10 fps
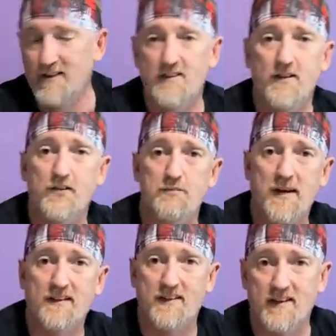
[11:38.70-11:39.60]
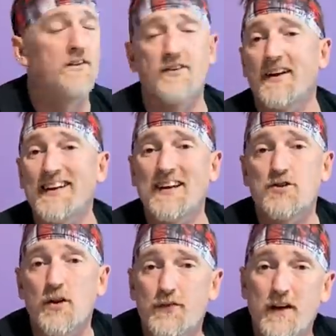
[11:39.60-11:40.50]
Stuff's amazing. The second
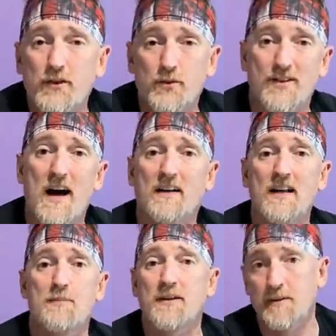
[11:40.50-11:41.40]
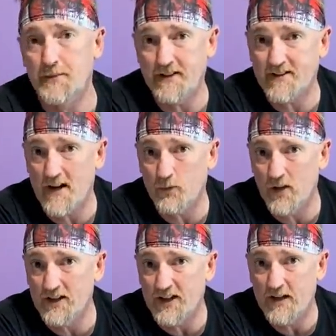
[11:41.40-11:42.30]
issue I faced was not clamping the piece down
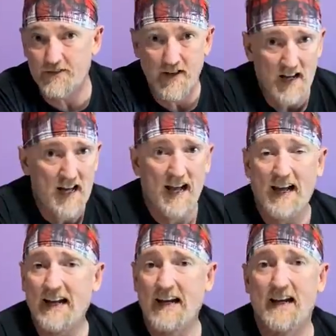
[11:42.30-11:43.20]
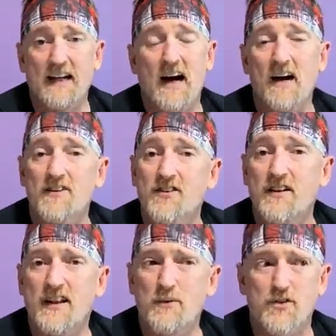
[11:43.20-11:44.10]
well enough. And
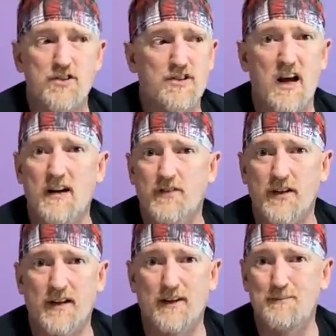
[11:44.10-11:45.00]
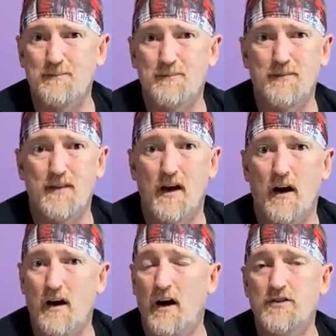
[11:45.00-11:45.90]
honestly, that was just kind of like a
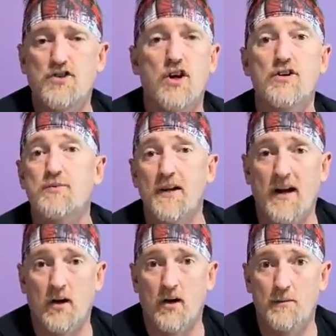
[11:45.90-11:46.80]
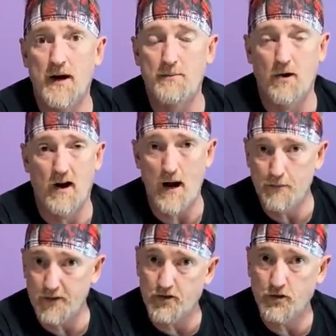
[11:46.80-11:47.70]
a judgment error on my part. I
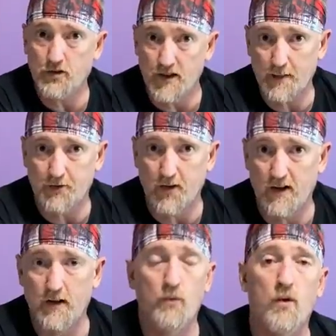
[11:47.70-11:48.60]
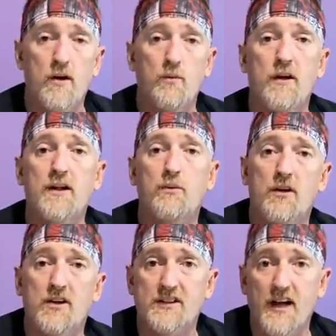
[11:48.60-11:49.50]
put two clamps on it, one on one and
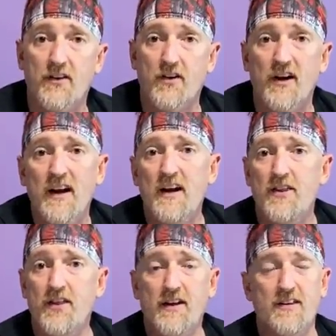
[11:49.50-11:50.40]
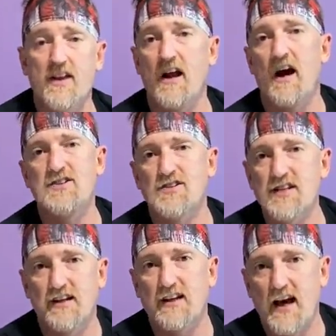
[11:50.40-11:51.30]
one on the other thinking that I just
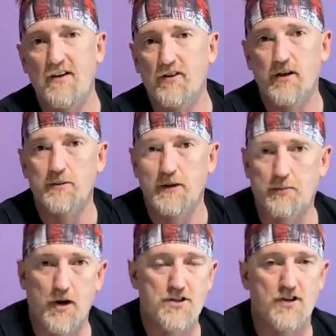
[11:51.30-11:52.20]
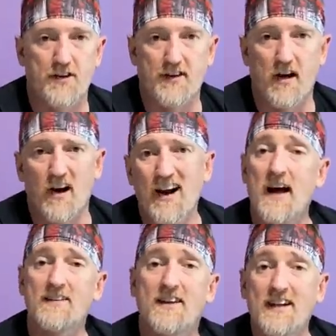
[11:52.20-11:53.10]
needed to have a little bit of pressure on there,
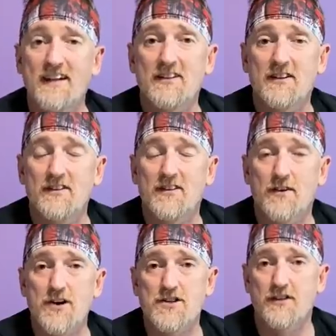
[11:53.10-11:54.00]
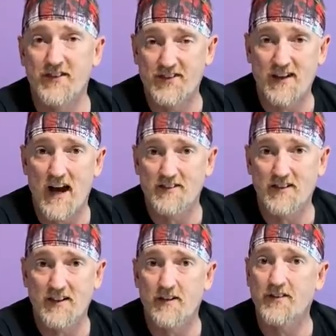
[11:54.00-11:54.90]
not taking into consideration the
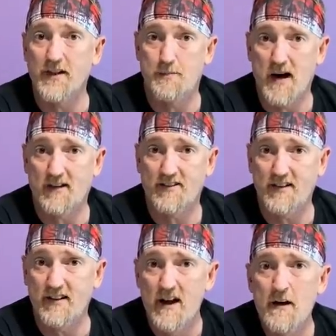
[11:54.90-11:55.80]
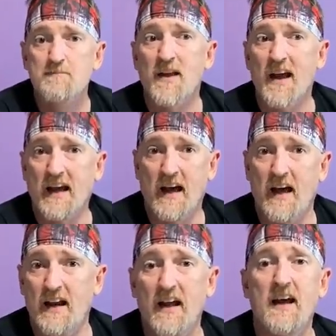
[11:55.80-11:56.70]
viscosity of the epoxy
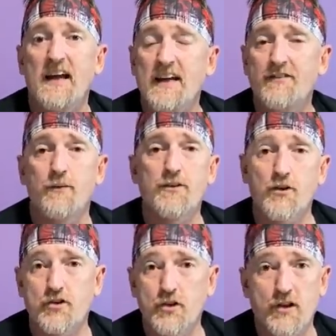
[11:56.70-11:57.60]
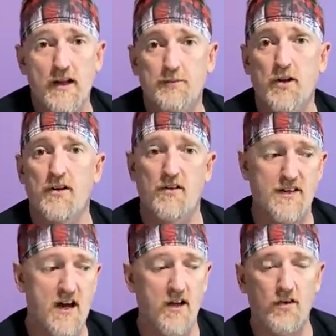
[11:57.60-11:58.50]
and even with those two clamps on there,
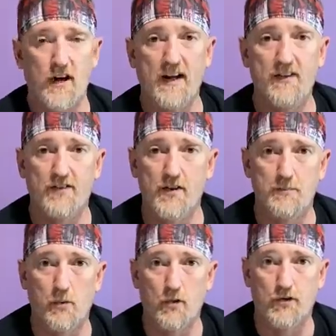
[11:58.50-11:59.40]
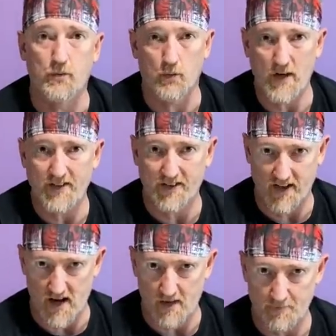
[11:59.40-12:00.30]
the other ends of the boards were raising up.